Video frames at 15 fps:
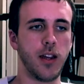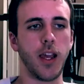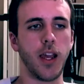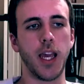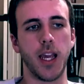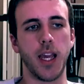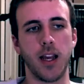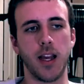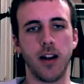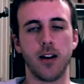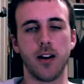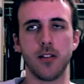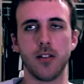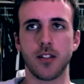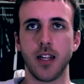And I
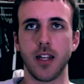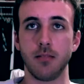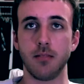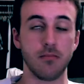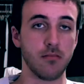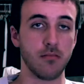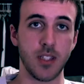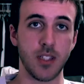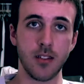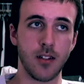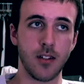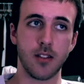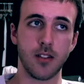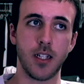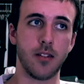was like, these
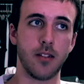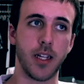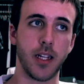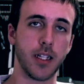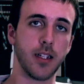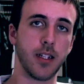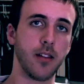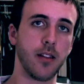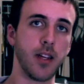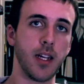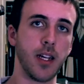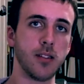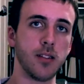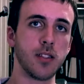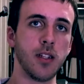all sound like good
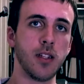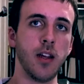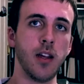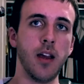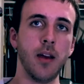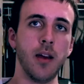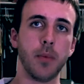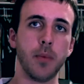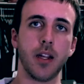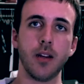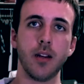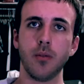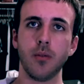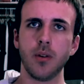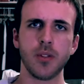things. But it
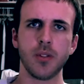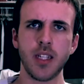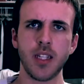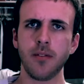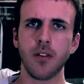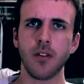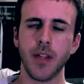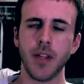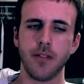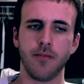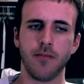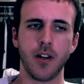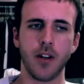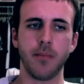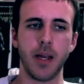was never on the
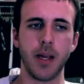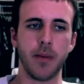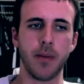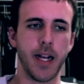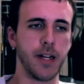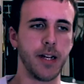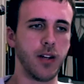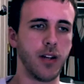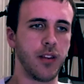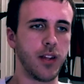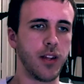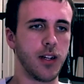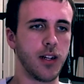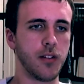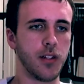front of my mind or
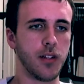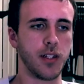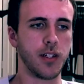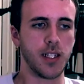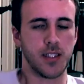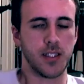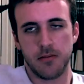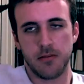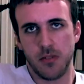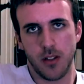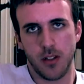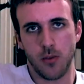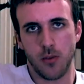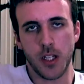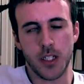anything else, because
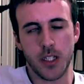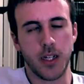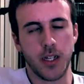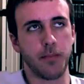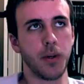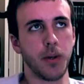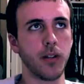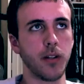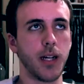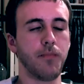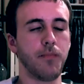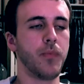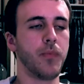there wasn't any build-up.